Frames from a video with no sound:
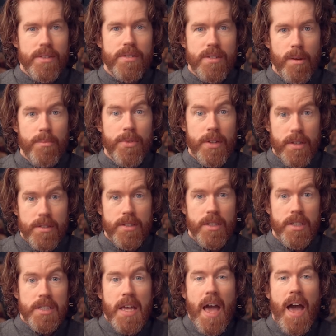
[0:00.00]
something
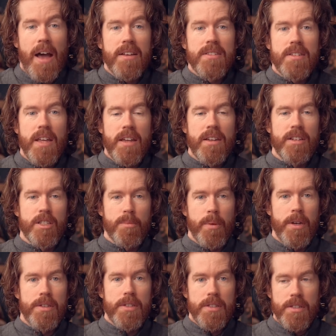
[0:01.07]
insidious has taken its
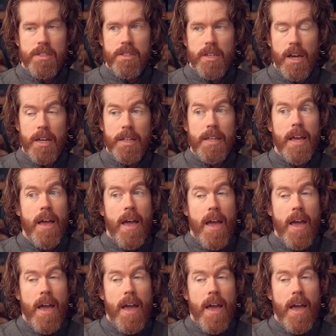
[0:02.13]
place in society